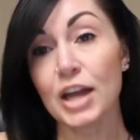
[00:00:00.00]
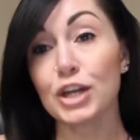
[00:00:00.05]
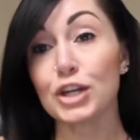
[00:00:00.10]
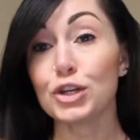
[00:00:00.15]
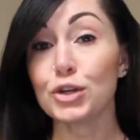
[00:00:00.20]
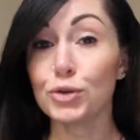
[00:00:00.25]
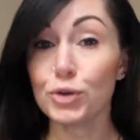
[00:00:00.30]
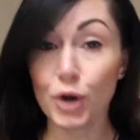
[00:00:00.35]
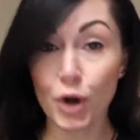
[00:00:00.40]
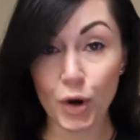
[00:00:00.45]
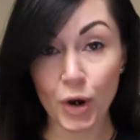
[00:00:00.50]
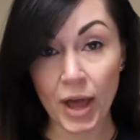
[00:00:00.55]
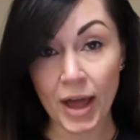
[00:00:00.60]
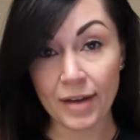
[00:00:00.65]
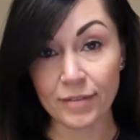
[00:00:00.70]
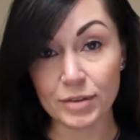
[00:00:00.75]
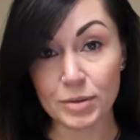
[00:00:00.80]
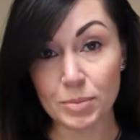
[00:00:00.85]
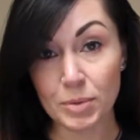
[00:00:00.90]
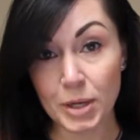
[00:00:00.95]
You don't
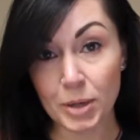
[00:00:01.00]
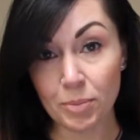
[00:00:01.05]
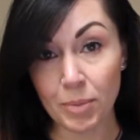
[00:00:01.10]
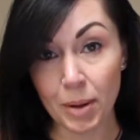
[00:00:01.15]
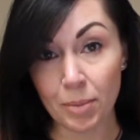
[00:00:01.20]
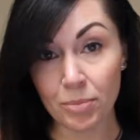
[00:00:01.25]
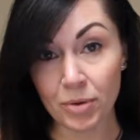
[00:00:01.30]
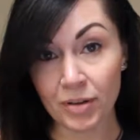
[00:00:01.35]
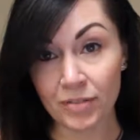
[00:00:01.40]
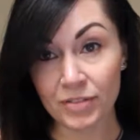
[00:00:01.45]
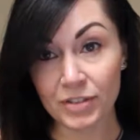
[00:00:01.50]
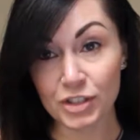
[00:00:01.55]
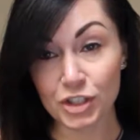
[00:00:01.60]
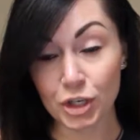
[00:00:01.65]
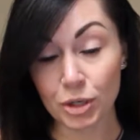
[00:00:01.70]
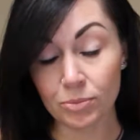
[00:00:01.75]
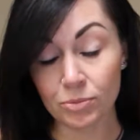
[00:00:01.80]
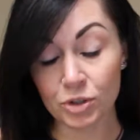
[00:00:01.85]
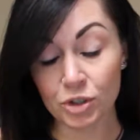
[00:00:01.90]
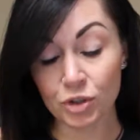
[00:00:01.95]
have to be a member of the
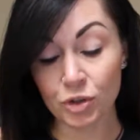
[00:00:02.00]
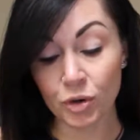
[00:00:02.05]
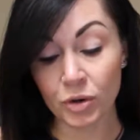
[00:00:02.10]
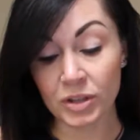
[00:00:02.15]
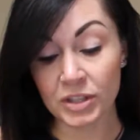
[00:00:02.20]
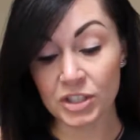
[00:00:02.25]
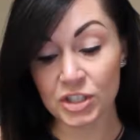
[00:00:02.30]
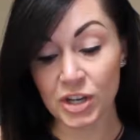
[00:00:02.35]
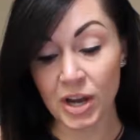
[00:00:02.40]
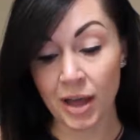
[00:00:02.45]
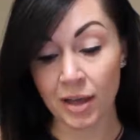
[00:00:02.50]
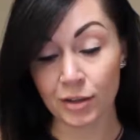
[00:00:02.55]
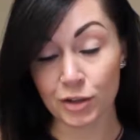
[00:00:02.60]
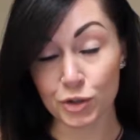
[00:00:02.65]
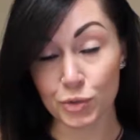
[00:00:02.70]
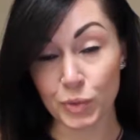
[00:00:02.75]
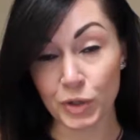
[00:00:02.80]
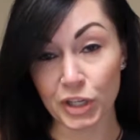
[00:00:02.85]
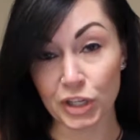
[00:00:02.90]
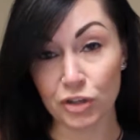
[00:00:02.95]
gym to join the
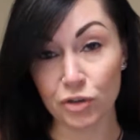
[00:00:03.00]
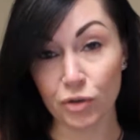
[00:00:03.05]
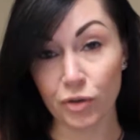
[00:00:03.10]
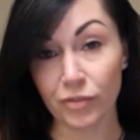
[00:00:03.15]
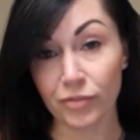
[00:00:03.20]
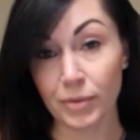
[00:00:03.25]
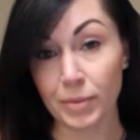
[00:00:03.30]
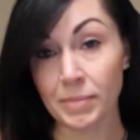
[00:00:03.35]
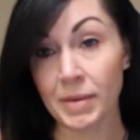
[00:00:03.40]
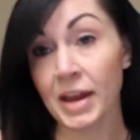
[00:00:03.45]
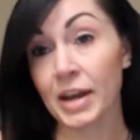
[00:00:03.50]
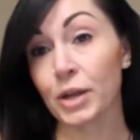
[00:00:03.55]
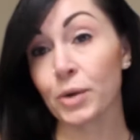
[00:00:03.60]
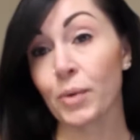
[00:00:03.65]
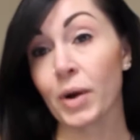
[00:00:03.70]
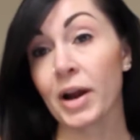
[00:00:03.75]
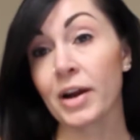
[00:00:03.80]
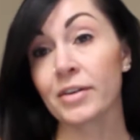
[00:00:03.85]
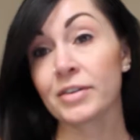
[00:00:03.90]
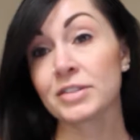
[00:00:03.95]
challenge. We can do it from
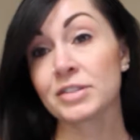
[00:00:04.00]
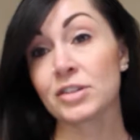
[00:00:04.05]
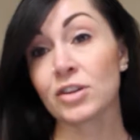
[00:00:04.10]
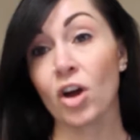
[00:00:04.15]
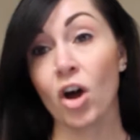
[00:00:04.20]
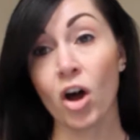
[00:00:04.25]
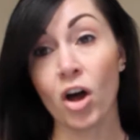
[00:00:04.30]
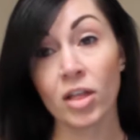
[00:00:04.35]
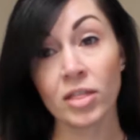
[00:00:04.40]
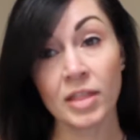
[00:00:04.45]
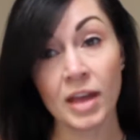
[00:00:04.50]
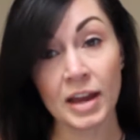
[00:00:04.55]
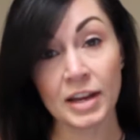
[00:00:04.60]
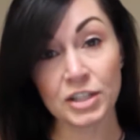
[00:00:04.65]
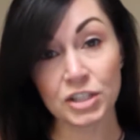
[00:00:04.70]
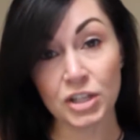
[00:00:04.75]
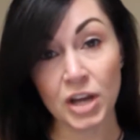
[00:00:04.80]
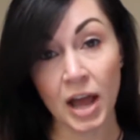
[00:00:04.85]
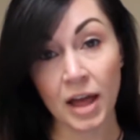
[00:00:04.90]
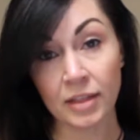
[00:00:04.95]
anywhere. It's an
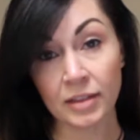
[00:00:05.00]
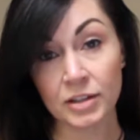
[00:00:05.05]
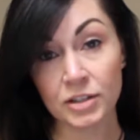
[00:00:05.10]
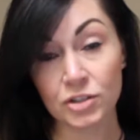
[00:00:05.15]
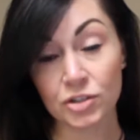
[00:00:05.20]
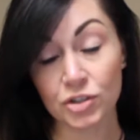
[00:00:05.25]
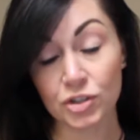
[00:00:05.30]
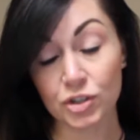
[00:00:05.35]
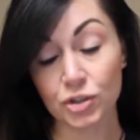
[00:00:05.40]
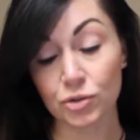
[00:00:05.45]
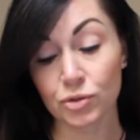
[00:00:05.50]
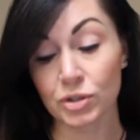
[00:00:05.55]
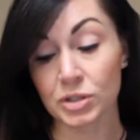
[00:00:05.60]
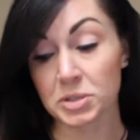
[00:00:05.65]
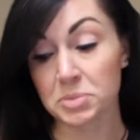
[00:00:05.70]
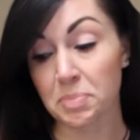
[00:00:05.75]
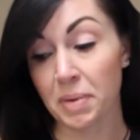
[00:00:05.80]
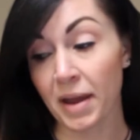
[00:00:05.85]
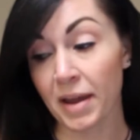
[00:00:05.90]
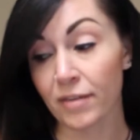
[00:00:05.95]
online challenge. You
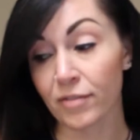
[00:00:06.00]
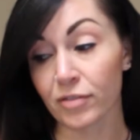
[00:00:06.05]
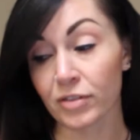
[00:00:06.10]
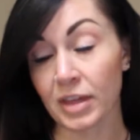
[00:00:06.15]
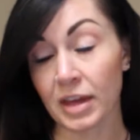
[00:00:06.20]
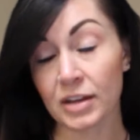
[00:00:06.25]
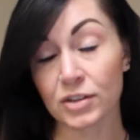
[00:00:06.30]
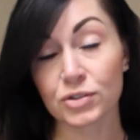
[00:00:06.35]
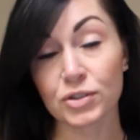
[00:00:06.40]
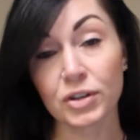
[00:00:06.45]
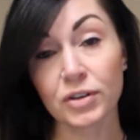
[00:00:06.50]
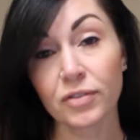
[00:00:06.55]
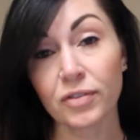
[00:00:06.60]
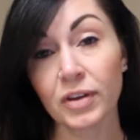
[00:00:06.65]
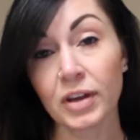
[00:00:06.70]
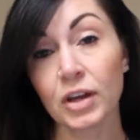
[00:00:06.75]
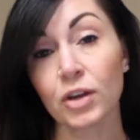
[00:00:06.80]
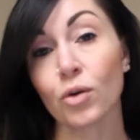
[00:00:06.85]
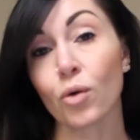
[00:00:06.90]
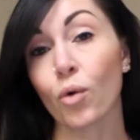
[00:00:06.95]
just pay for the entry
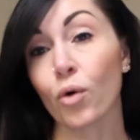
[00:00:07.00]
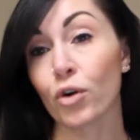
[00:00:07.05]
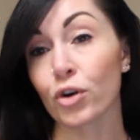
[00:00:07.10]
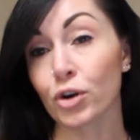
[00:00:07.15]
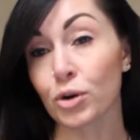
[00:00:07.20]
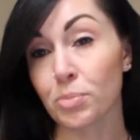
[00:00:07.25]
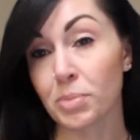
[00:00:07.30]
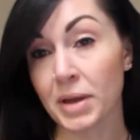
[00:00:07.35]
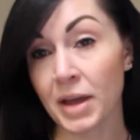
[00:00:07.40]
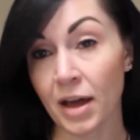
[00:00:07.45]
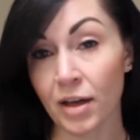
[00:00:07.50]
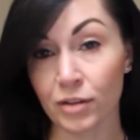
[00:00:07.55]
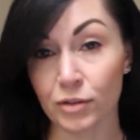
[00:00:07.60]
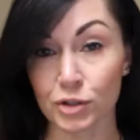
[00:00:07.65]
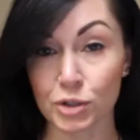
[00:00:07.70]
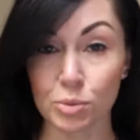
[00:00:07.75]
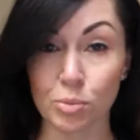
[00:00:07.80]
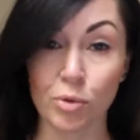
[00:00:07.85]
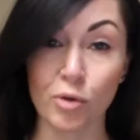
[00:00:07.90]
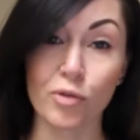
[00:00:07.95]
fee in order to be
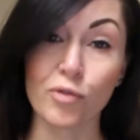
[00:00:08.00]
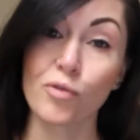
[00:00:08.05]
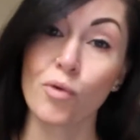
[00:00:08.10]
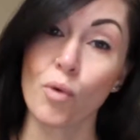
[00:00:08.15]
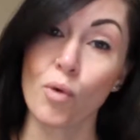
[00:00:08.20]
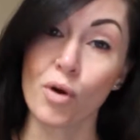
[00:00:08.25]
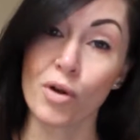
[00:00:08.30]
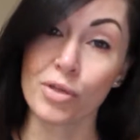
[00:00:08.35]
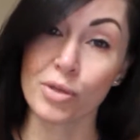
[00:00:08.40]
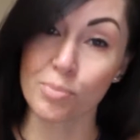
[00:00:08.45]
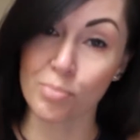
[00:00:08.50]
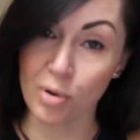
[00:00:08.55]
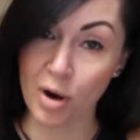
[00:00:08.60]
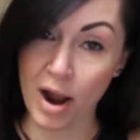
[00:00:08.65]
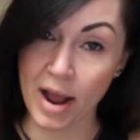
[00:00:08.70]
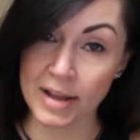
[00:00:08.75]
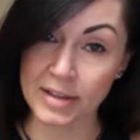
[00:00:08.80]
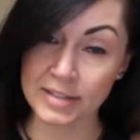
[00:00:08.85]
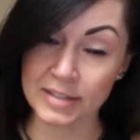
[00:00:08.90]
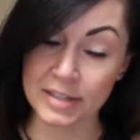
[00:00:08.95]
eligible for the
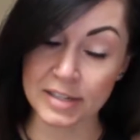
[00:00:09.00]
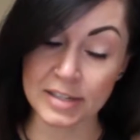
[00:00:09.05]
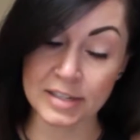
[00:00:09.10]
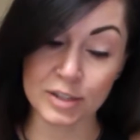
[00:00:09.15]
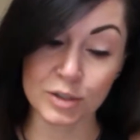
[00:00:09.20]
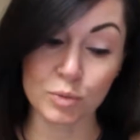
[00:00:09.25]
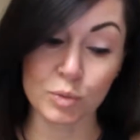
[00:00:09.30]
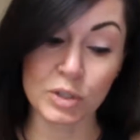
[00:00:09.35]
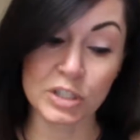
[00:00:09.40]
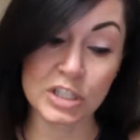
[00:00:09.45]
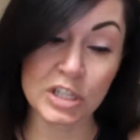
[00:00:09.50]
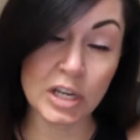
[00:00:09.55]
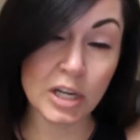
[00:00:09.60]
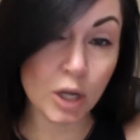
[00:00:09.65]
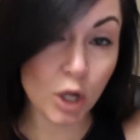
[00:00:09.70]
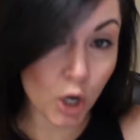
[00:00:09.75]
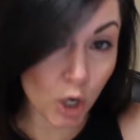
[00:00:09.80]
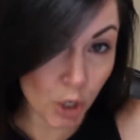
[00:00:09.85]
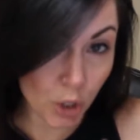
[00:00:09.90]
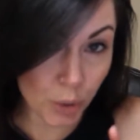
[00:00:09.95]
prizes, which
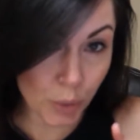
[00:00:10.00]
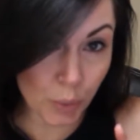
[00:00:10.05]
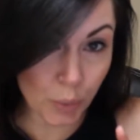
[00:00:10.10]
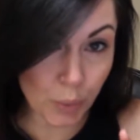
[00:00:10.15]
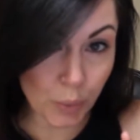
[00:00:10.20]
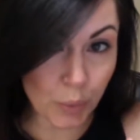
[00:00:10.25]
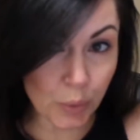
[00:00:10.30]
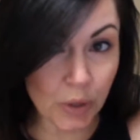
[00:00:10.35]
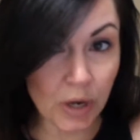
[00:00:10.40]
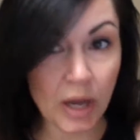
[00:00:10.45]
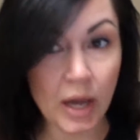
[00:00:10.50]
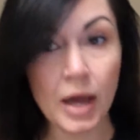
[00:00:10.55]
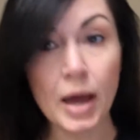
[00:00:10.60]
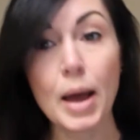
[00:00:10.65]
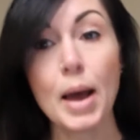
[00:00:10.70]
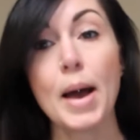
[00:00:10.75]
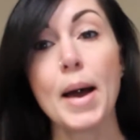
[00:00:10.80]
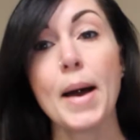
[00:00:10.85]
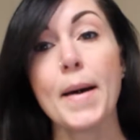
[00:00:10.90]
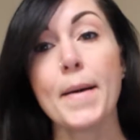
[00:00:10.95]
include
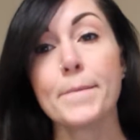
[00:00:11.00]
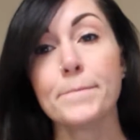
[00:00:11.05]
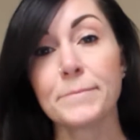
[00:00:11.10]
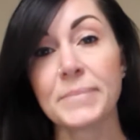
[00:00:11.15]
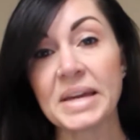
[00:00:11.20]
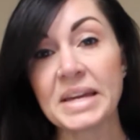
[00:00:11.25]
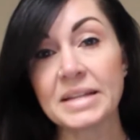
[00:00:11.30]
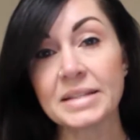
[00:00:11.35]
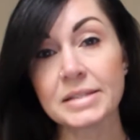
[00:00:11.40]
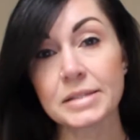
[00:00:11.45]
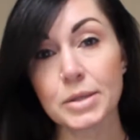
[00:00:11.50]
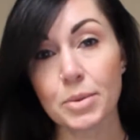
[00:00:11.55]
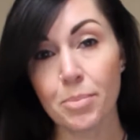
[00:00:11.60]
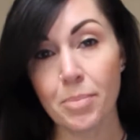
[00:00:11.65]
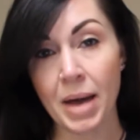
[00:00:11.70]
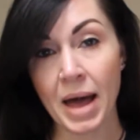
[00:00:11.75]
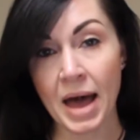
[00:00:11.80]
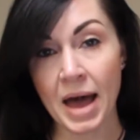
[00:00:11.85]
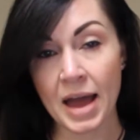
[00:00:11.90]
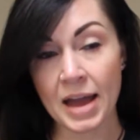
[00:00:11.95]
Beats
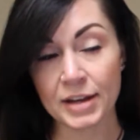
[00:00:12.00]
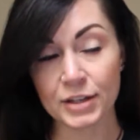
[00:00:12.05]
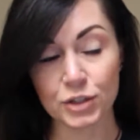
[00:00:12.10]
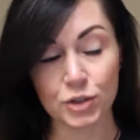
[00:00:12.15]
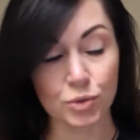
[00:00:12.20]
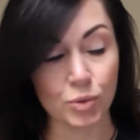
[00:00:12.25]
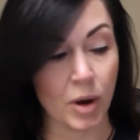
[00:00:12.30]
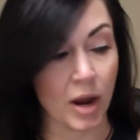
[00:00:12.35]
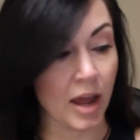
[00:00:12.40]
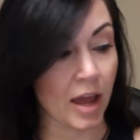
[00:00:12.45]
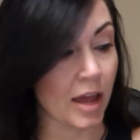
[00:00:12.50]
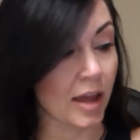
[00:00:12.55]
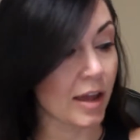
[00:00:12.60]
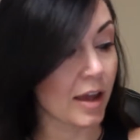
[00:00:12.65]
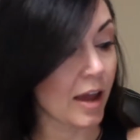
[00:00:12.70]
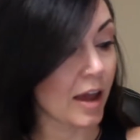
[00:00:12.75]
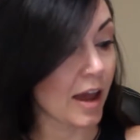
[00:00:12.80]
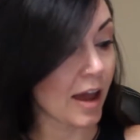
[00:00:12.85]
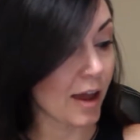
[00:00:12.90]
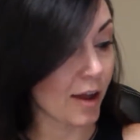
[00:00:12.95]
by
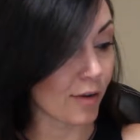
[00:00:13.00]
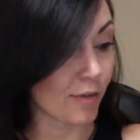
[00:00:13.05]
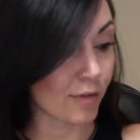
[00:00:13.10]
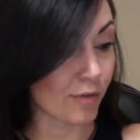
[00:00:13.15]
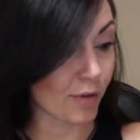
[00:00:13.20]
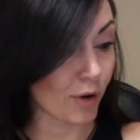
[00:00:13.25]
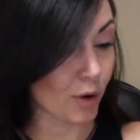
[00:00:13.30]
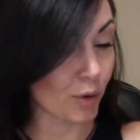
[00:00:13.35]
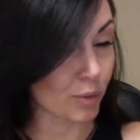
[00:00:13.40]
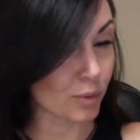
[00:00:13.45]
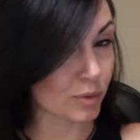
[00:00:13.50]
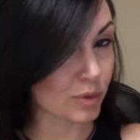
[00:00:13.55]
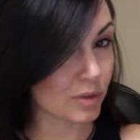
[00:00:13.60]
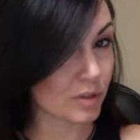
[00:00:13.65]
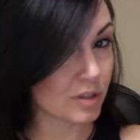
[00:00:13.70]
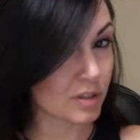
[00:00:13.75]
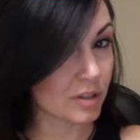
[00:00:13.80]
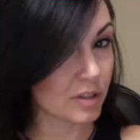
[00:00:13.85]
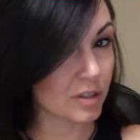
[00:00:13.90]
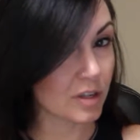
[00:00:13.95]
Dre
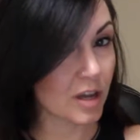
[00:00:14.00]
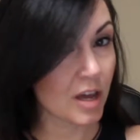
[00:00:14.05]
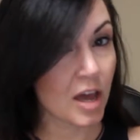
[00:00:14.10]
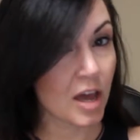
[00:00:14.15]
headphones.